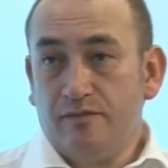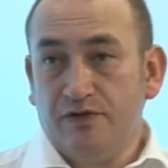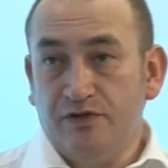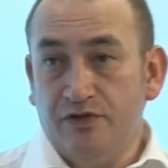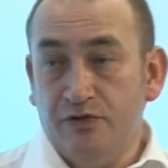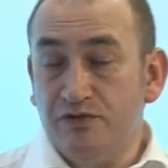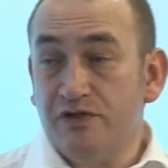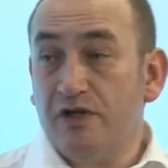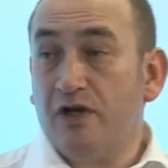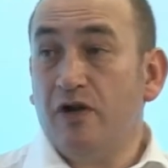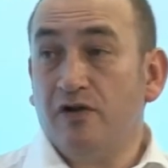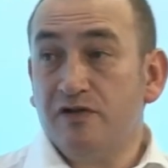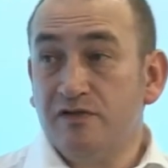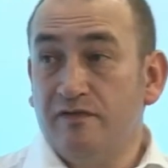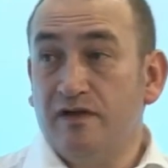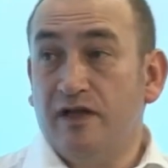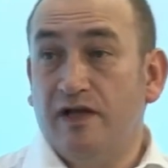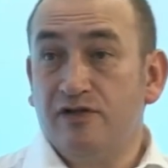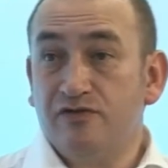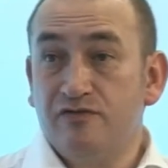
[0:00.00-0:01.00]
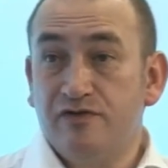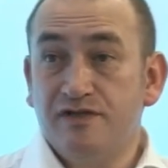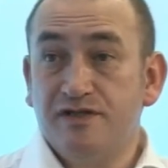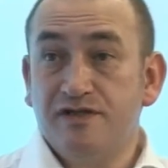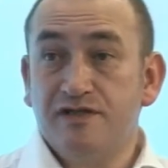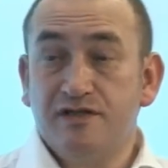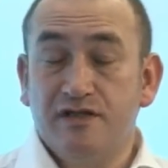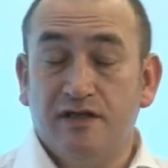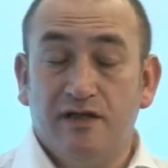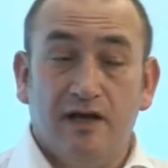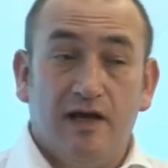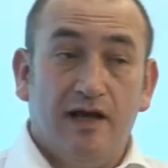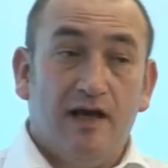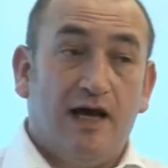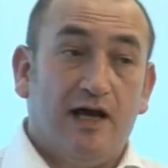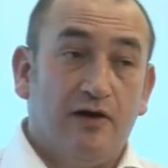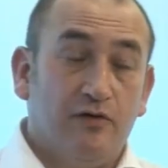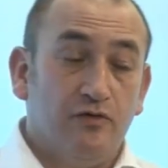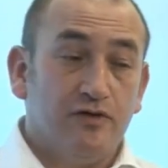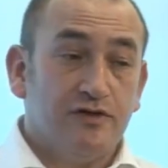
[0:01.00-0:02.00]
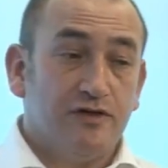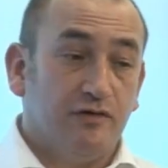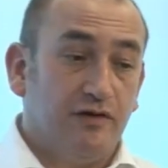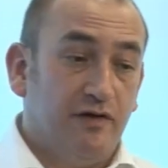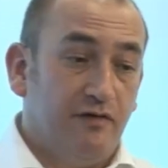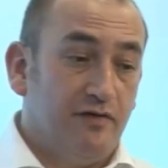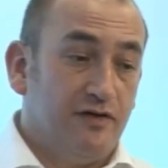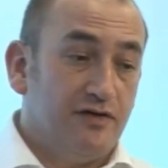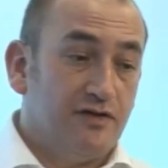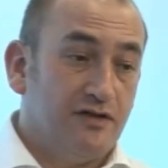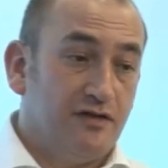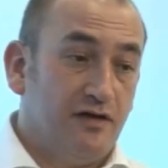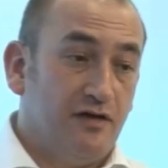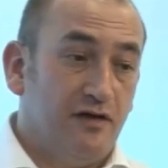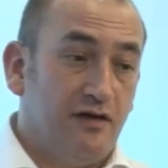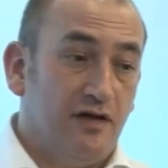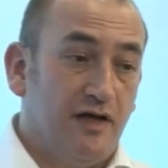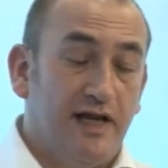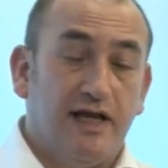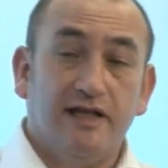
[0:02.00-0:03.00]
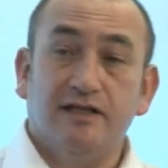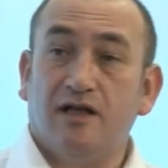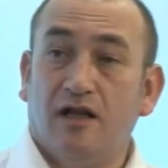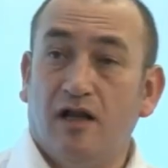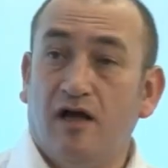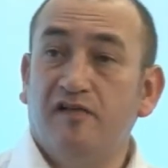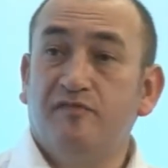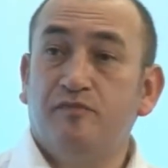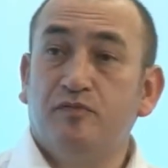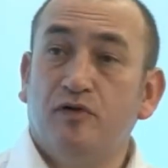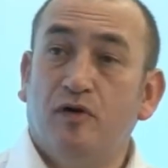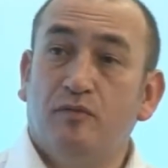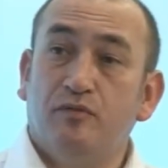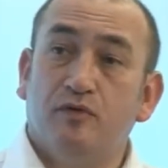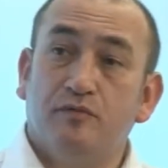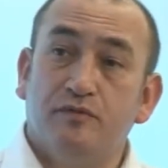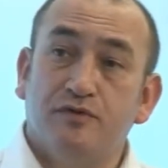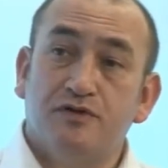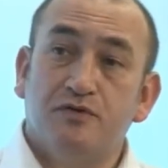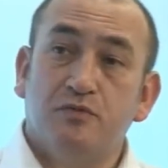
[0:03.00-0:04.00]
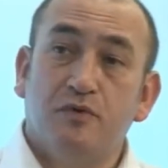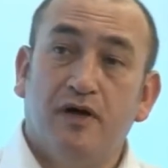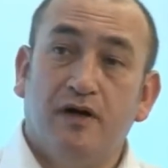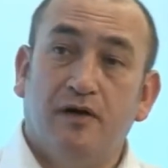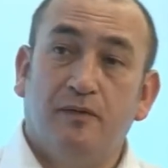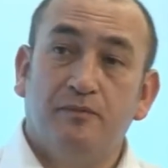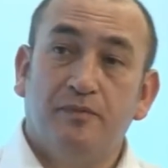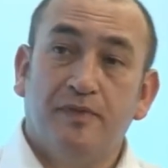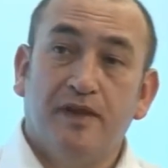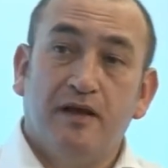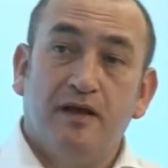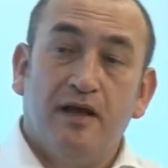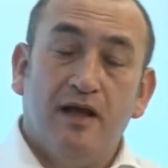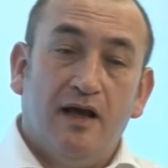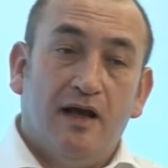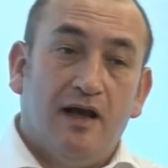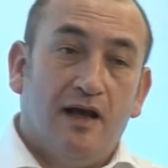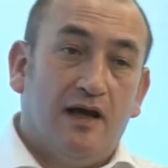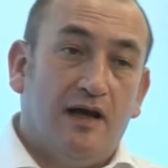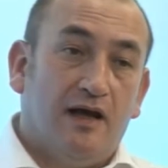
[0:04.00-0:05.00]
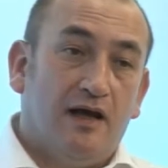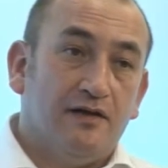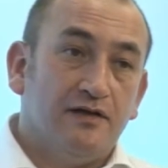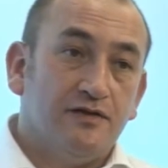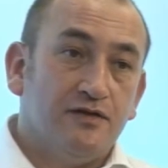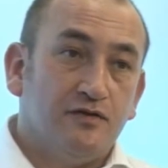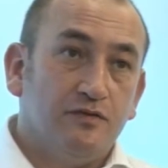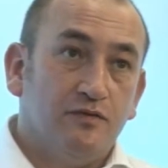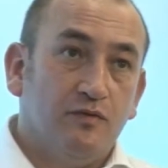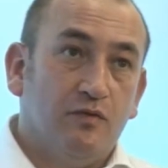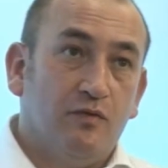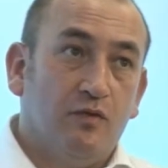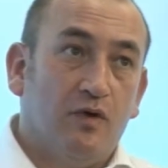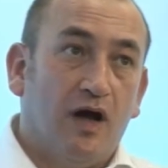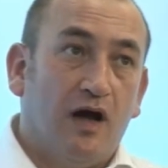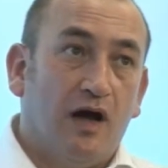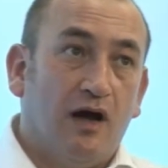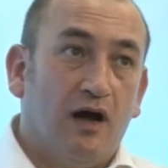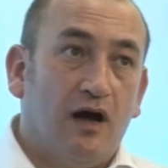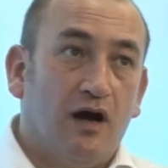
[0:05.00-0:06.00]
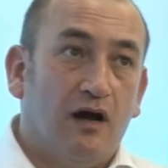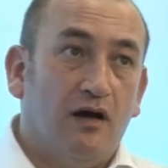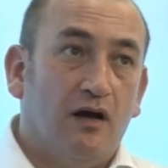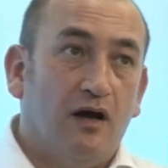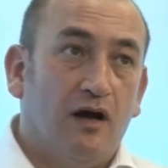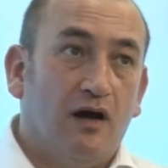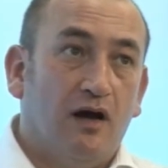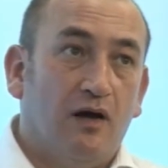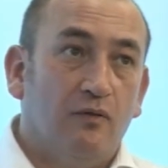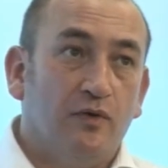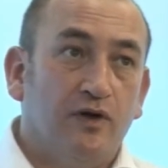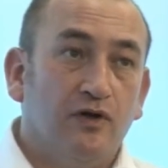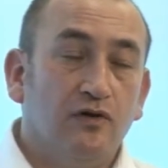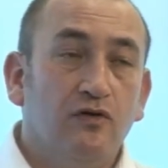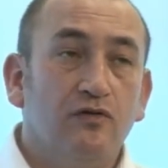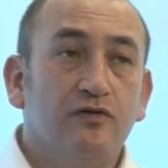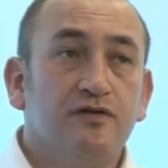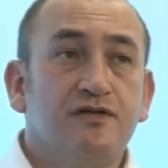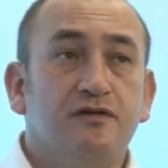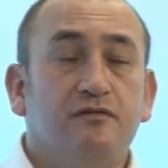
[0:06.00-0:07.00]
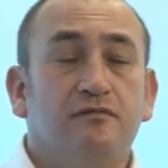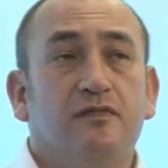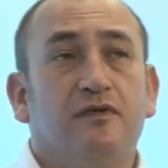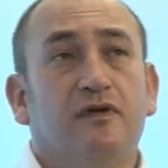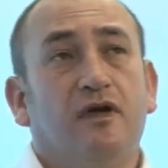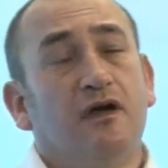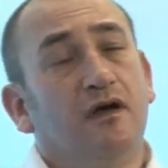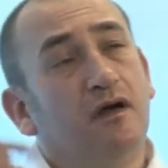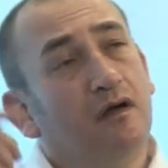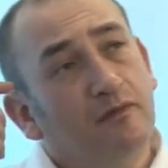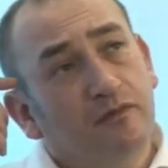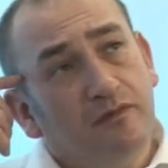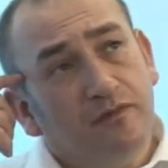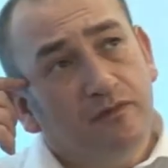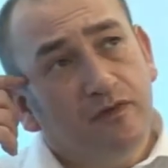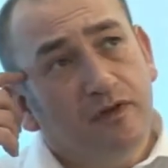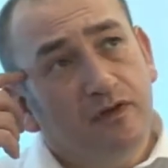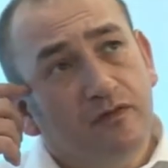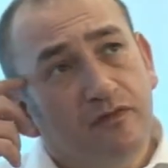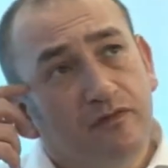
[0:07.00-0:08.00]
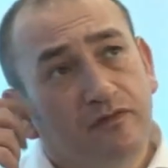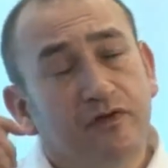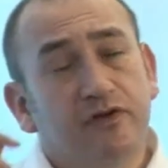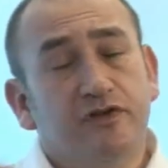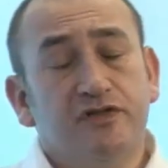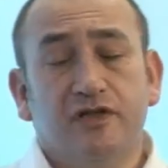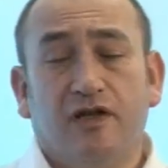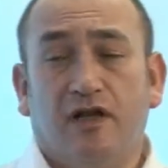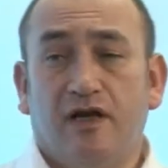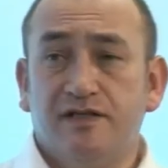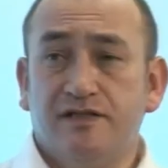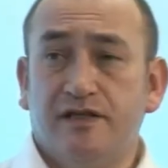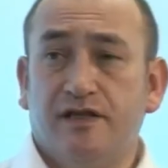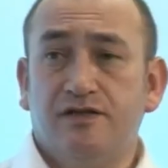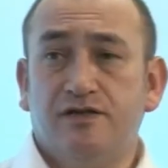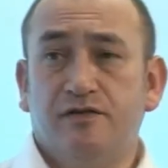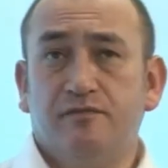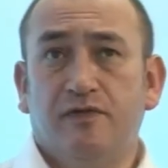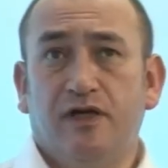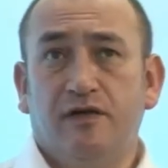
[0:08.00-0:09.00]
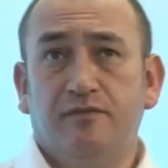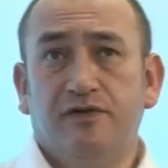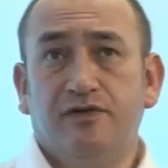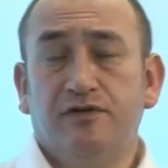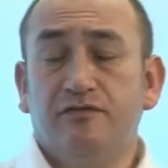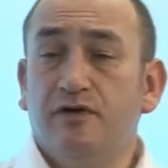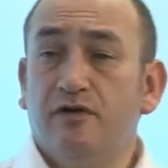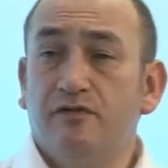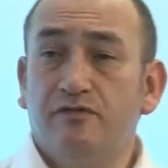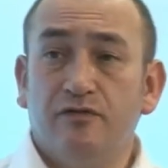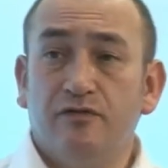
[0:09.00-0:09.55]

using a lot of electricity, and also giving us an end-of-life problem as well. And we looked at virtualization maybe 3 or